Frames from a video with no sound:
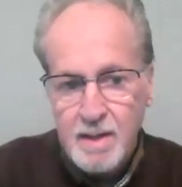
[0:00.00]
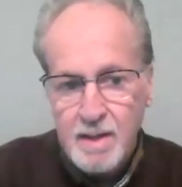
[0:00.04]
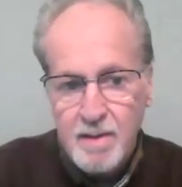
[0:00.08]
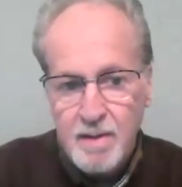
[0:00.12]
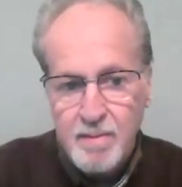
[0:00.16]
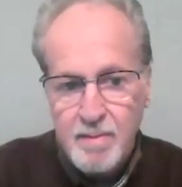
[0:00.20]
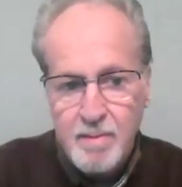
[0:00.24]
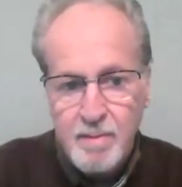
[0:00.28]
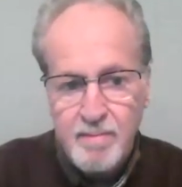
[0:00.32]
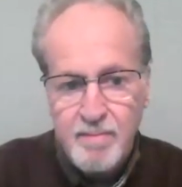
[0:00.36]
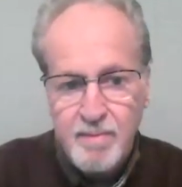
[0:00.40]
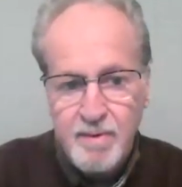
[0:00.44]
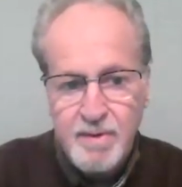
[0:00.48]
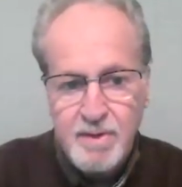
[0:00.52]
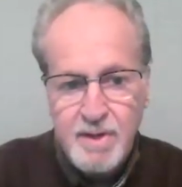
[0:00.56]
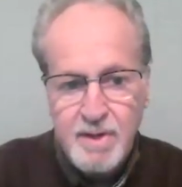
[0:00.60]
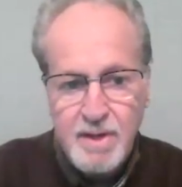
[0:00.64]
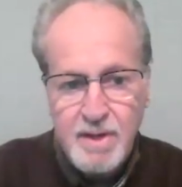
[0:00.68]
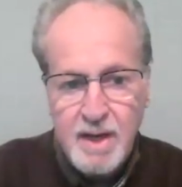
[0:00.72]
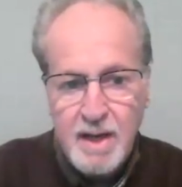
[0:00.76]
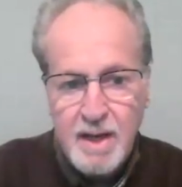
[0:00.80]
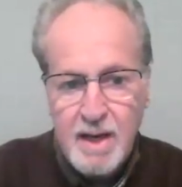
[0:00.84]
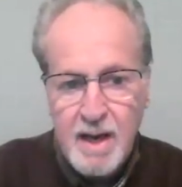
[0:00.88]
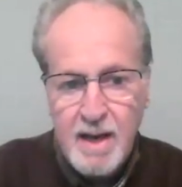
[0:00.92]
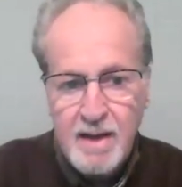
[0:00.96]
you know,
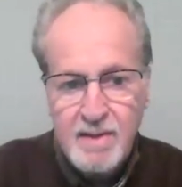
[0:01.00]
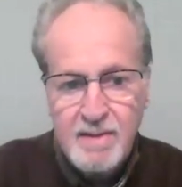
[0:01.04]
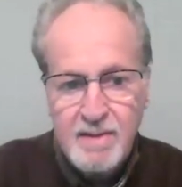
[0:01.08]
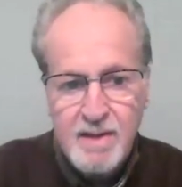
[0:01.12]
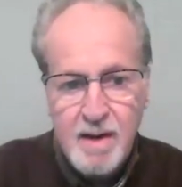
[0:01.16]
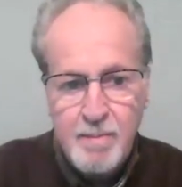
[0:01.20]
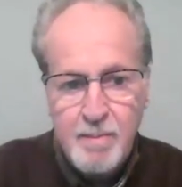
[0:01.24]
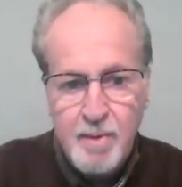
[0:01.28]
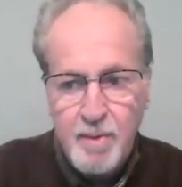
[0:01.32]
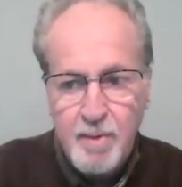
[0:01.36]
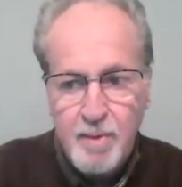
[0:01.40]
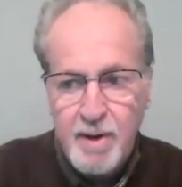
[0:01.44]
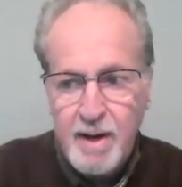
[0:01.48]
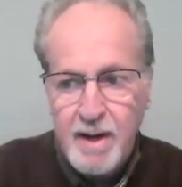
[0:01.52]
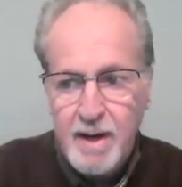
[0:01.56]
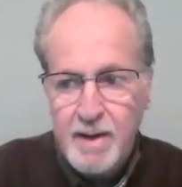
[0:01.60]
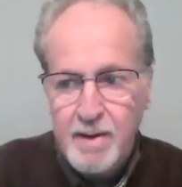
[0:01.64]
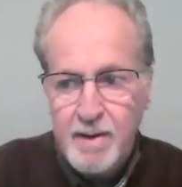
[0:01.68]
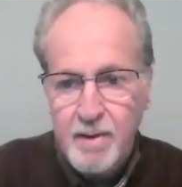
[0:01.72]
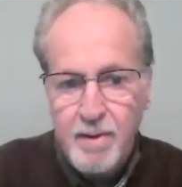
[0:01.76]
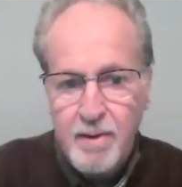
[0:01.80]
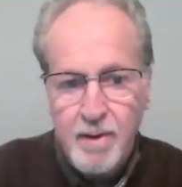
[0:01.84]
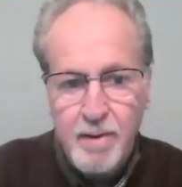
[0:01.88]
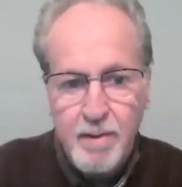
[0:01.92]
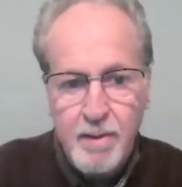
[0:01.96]
Virginia-class
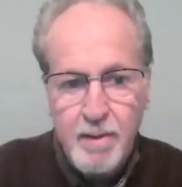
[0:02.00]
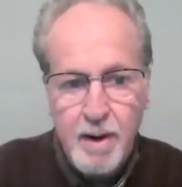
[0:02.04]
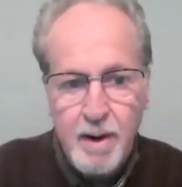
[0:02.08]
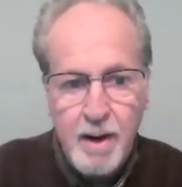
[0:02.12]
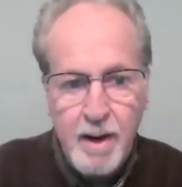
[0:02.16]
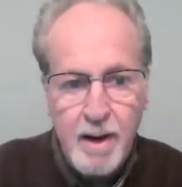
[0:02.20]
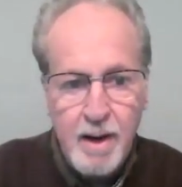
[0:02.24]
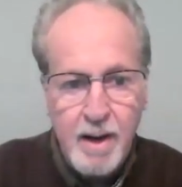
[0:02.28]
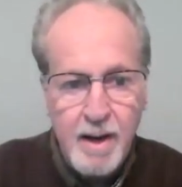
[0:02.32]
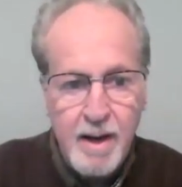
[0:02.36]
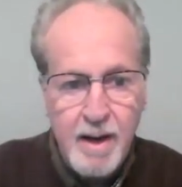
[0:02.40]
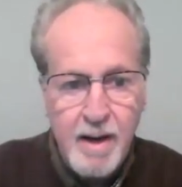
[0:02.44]
submarine or uh,